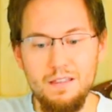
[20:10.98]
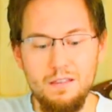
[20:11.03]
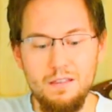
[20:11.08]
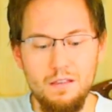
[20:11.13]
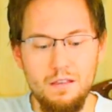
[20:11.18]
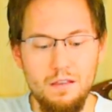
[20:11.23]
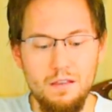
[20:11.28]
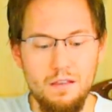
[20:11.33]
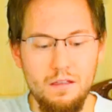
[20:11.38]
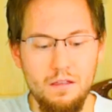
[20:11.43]

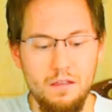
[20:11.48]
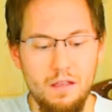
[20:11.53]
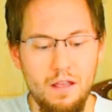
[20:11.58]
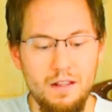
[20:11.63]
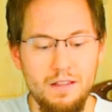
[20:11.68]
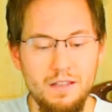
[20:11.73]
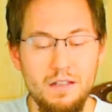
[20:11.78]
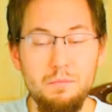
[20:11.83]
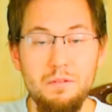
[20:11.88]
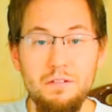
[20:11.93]

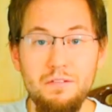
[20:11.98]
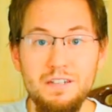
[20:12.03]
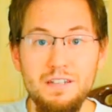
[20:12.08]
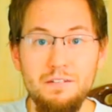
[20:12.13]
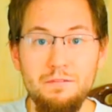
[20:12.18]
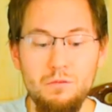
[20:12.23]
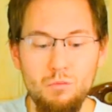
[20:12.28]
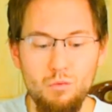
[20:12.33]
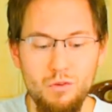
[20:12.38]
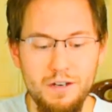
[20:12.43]
a little bit of a
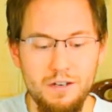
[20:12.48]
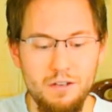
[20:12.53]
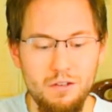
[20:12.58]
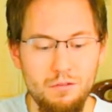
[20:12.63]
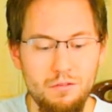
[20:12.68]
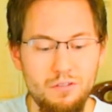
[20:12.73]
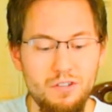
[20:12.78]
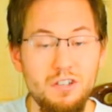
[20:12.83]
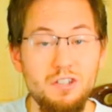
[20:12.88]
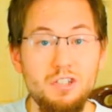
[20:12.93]
different. We're going to
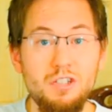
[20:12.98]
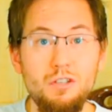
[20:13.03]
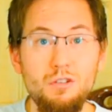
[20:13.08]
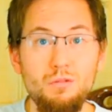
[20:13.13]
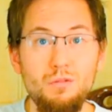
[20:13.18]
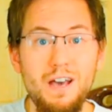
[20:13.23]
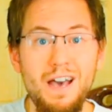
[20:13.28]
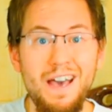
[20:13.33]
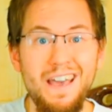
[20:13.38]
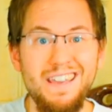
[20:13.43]
use the
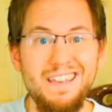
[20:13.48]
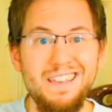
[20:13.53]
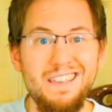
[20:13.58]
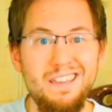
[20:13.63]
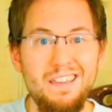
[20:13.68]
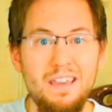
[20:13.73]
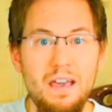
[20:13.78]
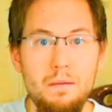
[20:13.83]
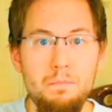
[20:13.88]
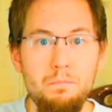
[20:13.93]
two
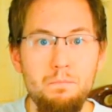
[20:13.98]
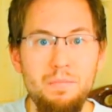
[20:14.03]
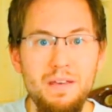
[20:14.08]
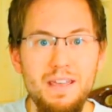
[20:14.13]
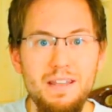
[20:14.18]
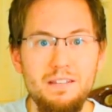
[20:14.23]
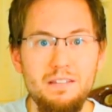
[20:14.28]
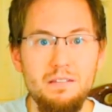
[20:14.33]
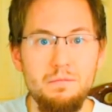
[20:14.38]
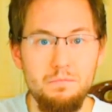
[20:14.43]
IKEA
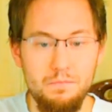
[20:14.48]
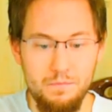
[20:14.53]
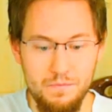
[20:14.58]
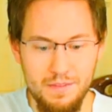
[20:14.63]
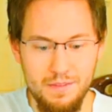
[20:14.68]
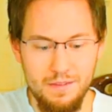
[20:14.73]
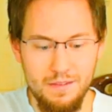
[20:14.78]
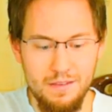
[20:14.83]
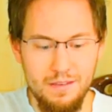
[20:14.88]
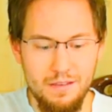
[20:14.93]

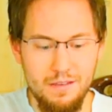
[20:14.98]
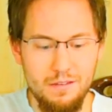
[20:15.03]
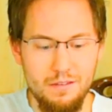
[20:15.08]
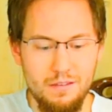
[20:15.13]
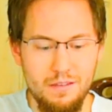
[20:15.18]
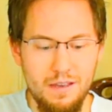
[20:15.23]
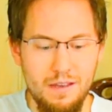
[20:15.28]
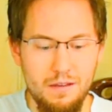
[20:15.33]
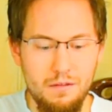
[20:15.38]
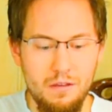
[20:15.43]

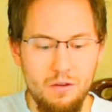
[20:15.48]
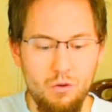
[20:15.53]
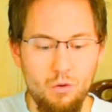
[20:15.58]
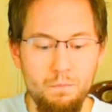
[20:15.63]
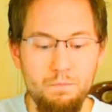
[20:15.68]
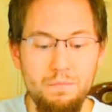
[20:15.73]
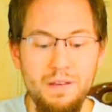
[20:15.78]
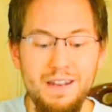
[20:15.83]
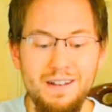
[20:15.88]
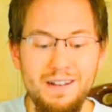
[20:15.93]

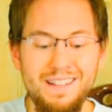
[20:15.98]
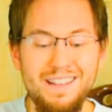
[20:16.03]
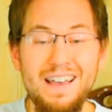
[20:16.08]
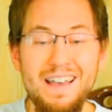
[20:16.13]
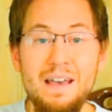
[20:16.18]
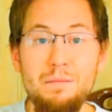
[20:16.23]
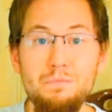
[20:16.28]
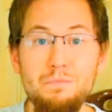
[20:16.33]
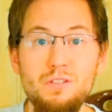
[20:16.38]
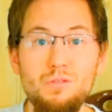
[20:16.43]
bed
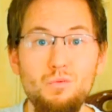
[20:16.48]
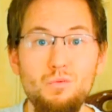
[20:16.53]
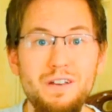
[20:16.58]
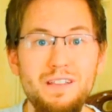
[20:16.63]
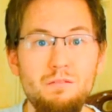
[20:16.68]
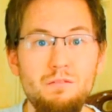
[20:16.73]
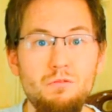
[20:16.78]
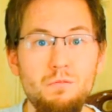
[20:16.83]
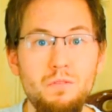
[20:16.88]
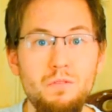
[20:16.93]
lamps
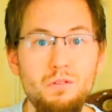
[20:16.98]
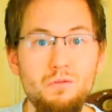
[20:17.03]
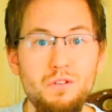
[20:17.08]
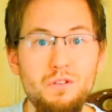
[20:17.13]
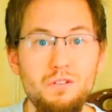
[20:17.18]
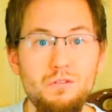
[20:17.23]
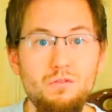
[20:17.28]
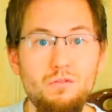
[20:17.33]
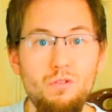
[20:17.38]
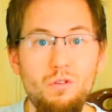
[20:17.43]
with remote
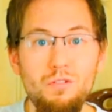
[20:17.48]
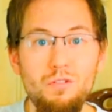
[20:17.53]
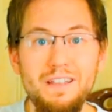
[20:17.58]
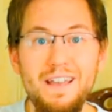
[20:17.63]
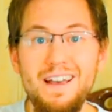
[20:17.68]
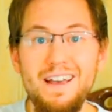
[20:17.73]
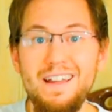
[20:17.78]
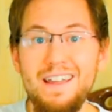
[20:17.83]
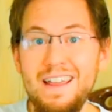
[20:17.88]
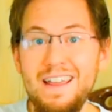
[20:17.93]
controlled
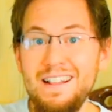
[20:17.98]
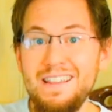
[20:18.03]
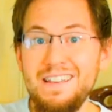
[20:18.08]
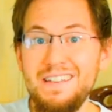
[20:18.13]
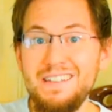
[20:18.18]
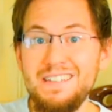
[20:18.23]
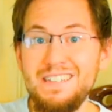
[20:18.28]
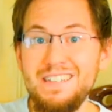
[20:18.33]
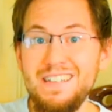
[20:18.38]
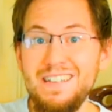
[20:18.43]

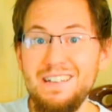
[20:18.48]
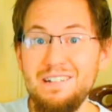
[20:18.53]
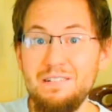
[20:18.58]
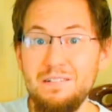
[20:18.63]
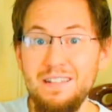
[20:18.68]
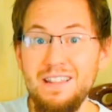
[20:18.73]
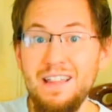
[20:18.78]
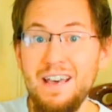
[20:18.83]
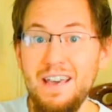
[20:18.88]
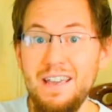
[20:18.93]
LED
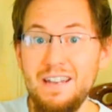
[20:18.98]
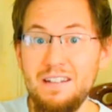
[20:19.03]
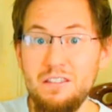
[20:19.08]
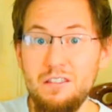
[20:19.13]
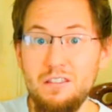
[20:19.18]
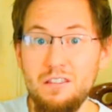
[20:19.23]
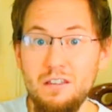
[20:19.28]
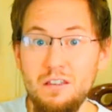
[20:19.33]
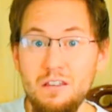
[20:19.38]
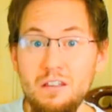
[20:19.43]

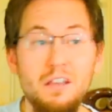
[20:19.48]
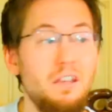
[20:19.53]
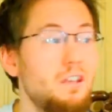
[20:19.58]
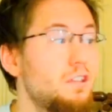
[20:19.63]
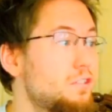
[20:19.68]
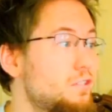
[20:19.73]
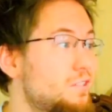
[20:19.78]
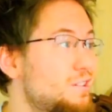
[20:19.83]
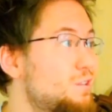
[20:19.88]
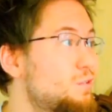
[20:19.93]
lights,
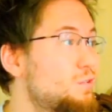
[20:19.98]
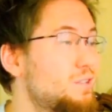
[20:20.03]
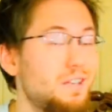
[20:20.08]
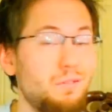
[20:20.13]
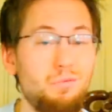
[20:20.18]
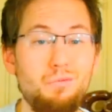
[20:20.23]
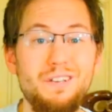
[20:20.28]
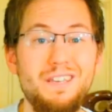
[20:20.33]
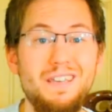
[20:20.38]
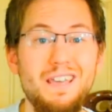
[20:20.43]
so
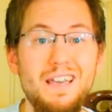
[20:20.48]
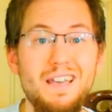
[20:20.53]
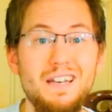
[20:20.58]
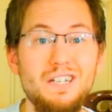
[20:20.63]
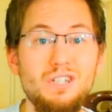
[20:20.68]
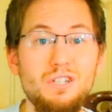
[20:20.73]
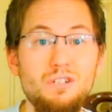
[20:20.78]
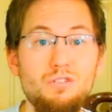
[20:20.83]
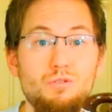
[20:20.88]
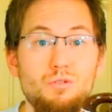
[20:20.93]
that we can
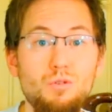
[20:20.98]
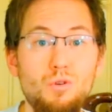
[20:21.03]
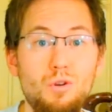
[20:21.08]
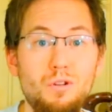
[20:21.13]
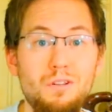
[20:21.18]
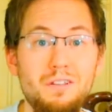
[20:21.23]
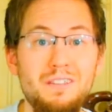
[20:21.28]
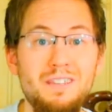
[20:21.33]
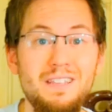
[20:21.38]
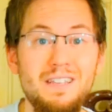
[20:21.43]

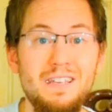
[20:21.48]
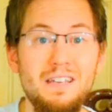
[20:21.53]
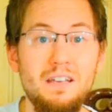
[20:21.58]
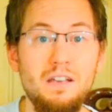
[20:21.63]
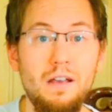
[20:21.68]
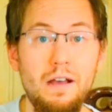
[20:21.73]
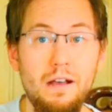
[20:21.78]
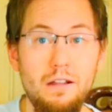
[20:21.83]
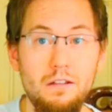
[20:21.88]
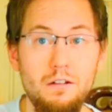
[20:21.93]
control the
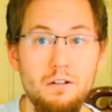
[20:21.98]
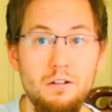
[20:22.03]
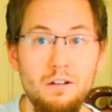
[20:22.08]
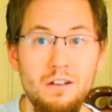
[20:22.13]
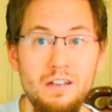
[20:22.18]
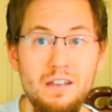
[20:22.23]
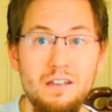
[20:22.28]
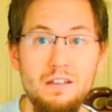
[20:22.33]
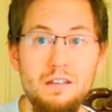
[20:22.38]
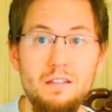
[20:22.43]
color
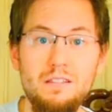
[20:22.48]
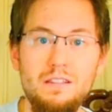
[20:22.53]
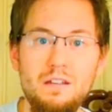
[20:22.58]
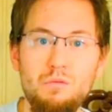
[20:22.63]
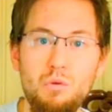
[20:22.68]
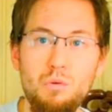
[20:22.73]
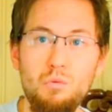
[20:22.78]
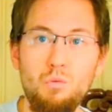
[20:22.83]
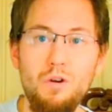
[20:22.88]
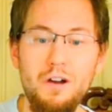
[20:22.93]
that
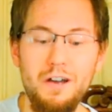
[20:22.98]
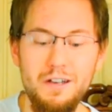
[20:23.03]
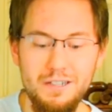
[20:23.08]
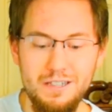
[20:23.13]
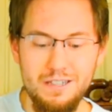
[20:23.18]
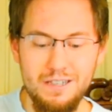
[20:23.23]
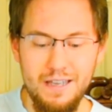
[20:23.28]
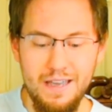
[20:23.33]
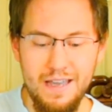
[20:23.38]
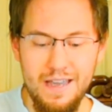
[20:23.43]
we
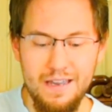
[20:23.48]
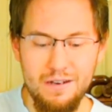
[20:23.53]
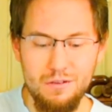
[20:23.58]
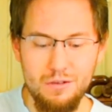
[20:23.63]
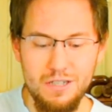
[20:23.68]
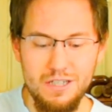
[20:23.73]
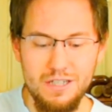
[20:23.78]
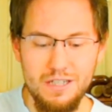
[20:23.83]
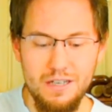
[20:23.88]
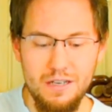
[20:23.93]
want,
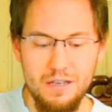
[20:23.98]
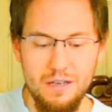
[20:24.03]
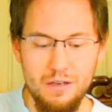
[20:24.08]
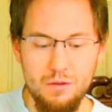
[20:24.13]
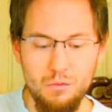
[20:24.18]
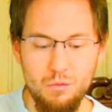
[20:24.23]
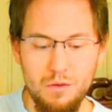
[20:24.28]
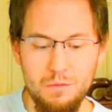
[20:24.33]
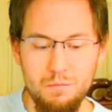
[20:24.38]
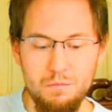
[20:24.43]
and
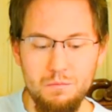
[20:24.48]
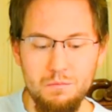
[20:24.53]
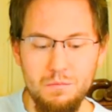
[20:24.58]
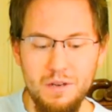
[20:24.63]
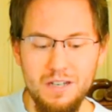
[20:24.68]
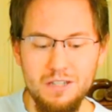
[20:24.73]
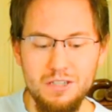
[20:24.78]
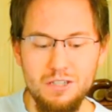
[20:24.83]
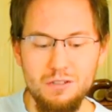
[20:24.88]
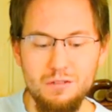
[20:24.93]
we
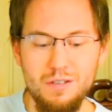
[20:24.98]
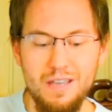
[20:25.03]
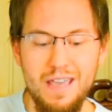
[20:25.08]
might